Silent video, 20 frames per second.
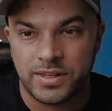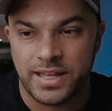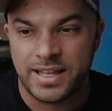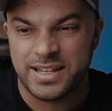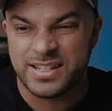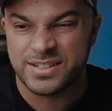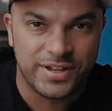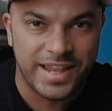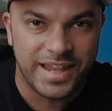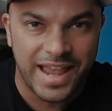
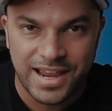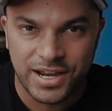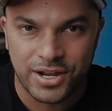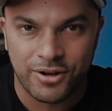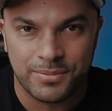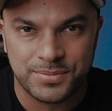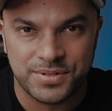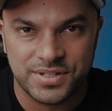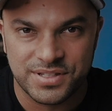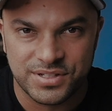lens. You can go
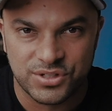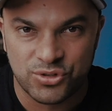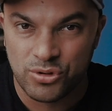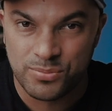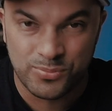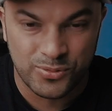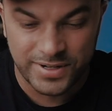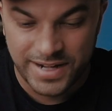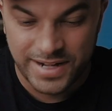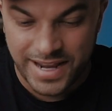up to the
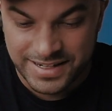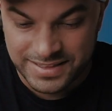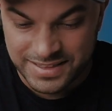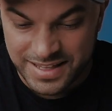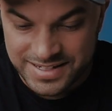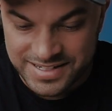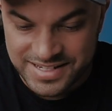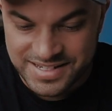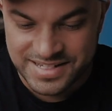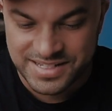2.8
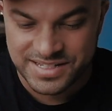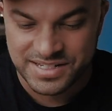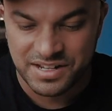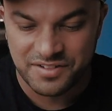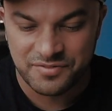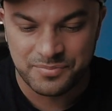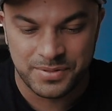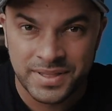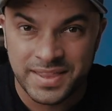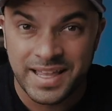lenses and
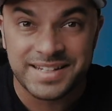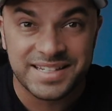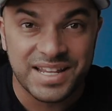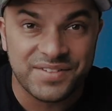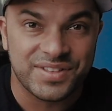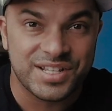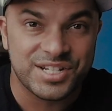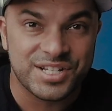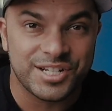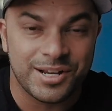stuff, but they
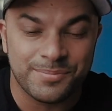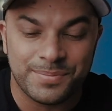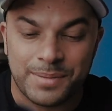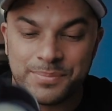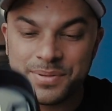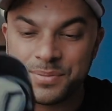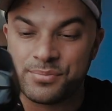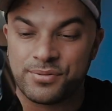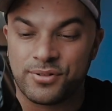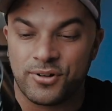definitely jump up
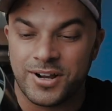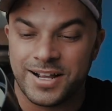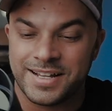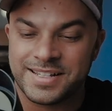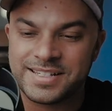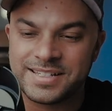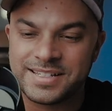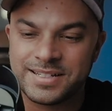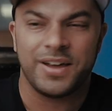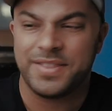in price.